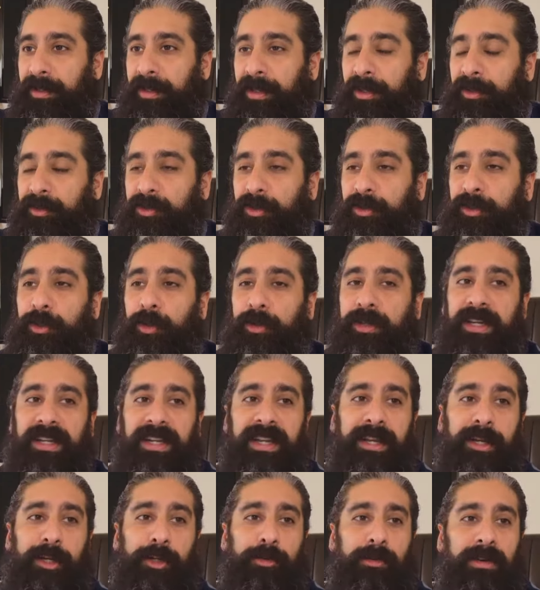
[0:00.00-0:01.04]
So you can
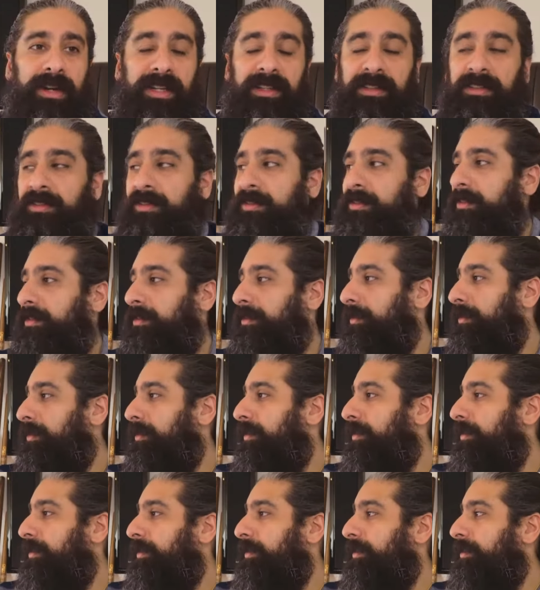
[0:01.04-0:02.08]
increase
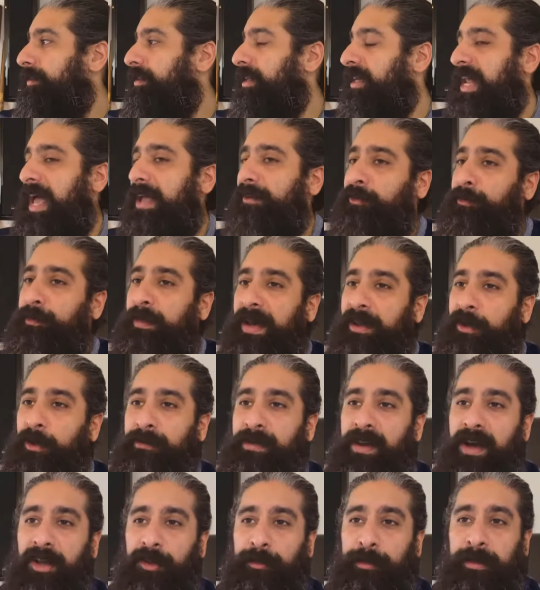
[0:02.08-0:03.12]
the lifespan of
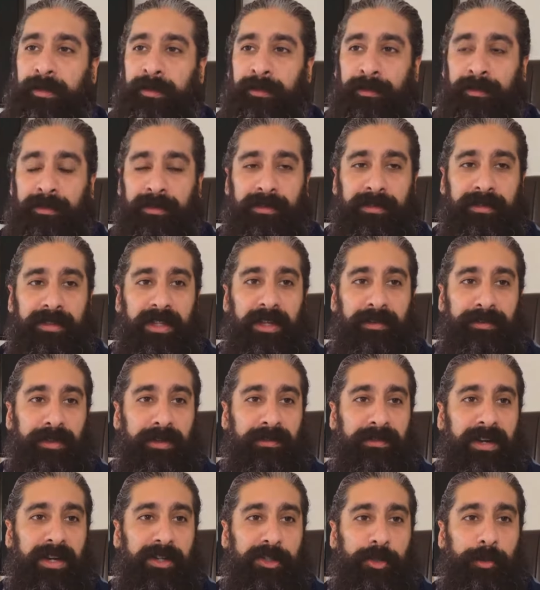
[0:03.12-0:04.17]
your husband if you're
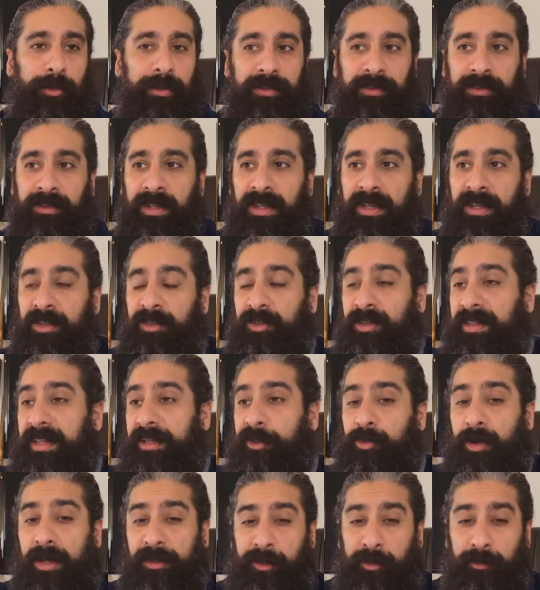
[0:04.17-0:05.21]
virtuous. So they
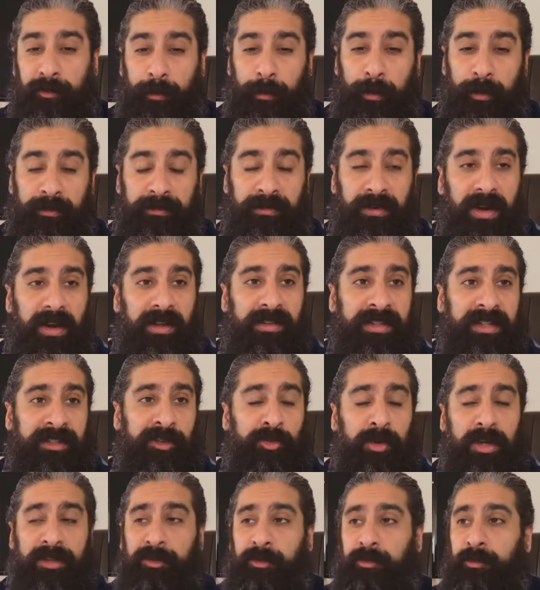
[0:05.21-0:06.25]
try to remove
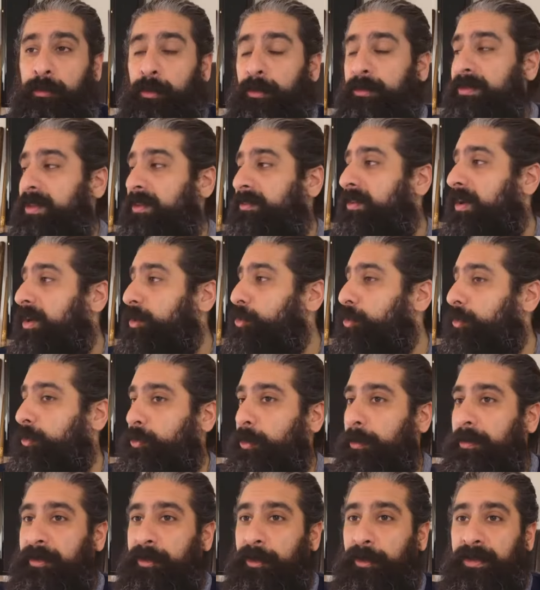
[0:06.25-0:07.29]
the virtuous
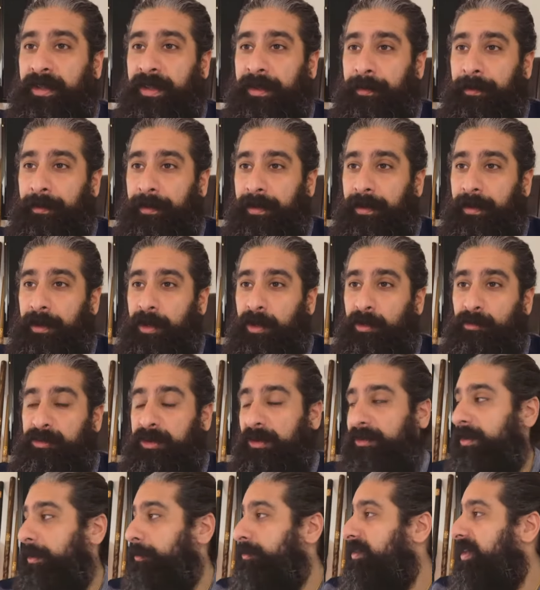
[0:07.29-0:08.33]
woman, don't they?
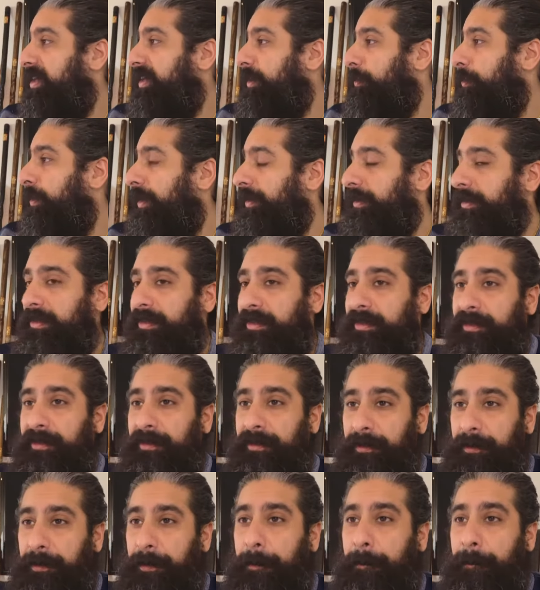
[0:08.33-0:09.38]
Proverbs 31.
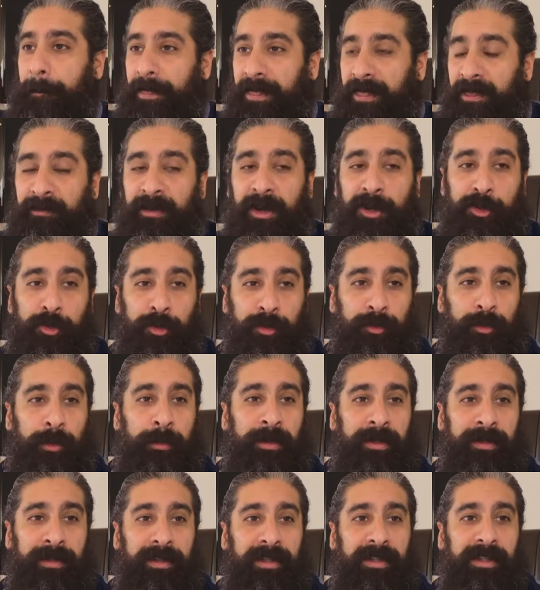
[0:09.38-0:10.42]
The virtuous
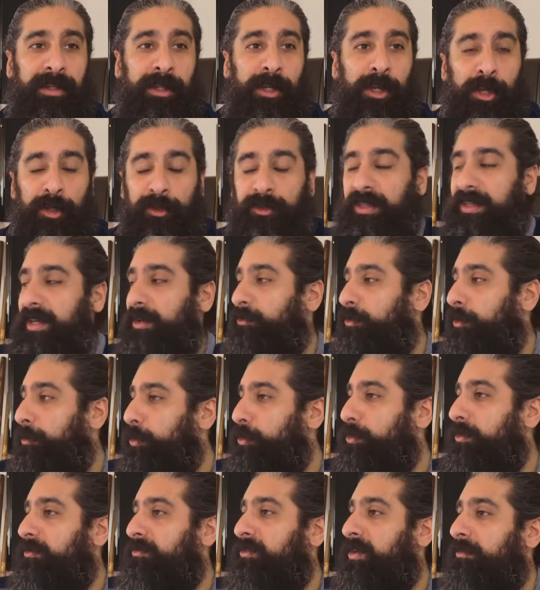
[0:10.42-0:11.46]
woman. So they
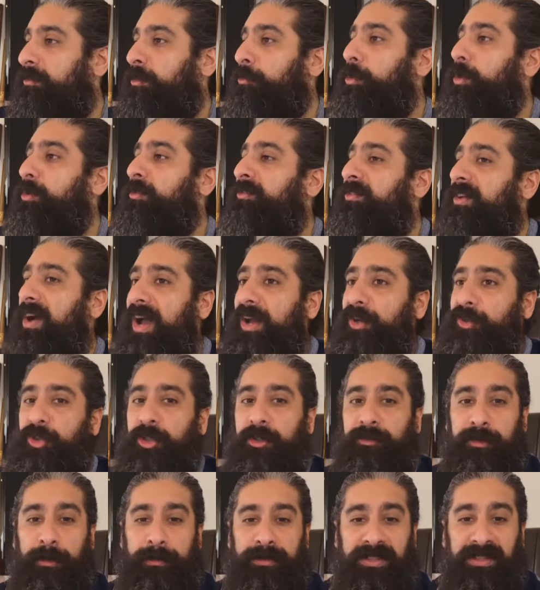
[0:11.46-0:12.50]
remove virtue
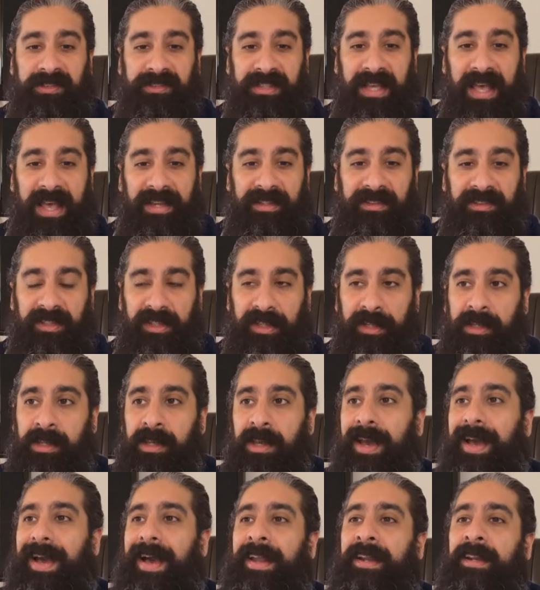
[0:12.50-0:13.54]
from society,
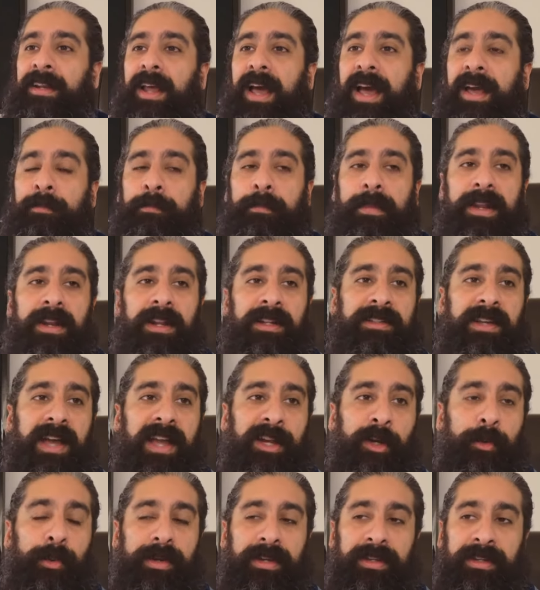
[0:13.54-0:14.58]
and men are
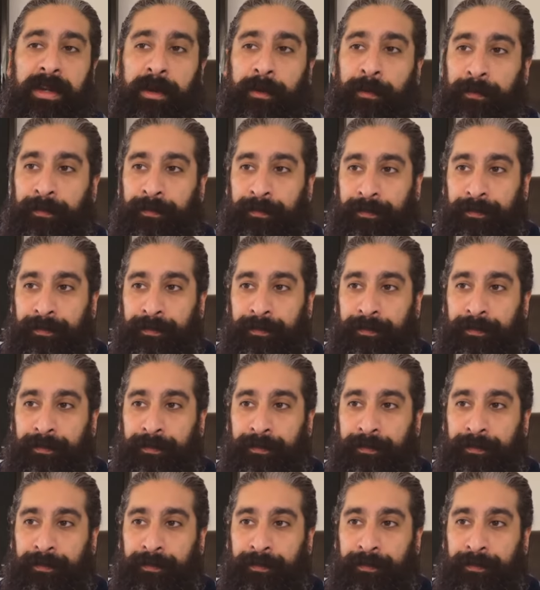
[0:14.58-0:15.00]
dying quicker now.